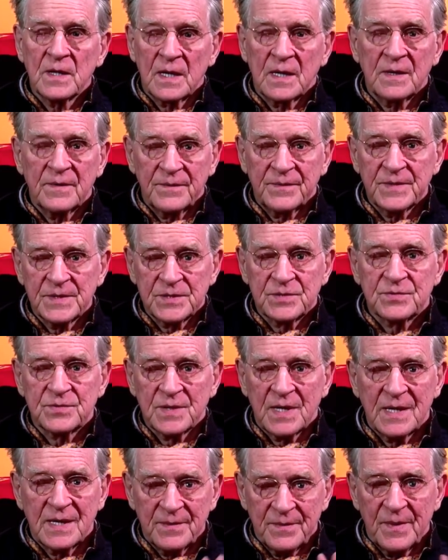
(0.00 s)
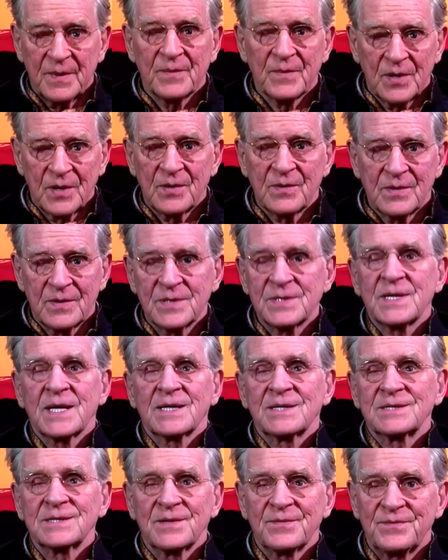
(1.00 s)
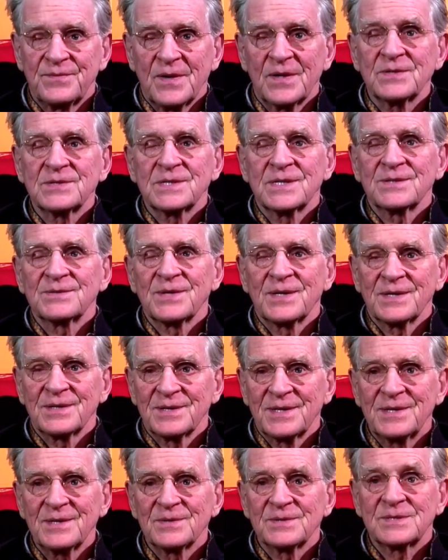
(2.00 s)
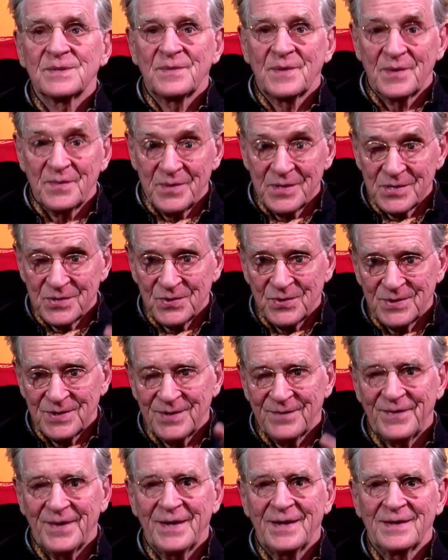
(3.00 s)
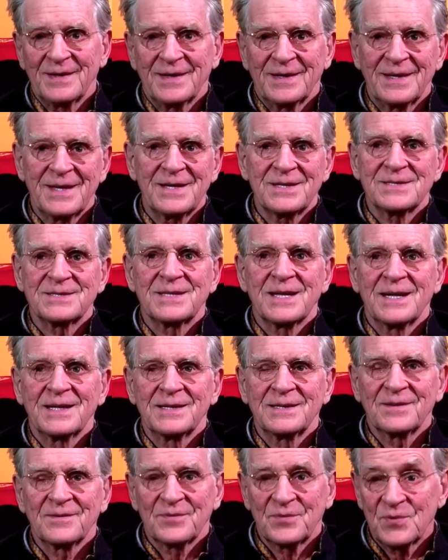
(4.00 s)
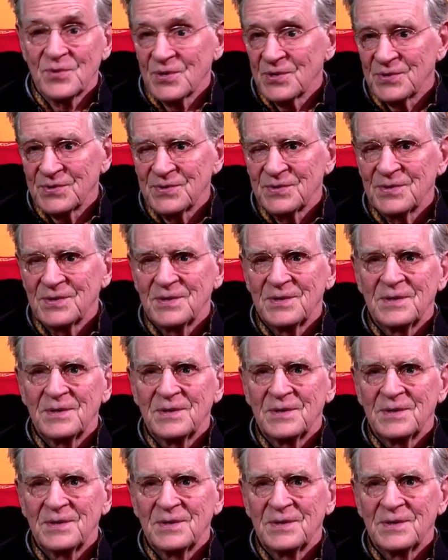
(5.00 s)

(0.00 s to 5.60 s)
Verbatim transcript: and if he's, any murderer is actually functionally trying to kill somebody, we should defend against that, of course.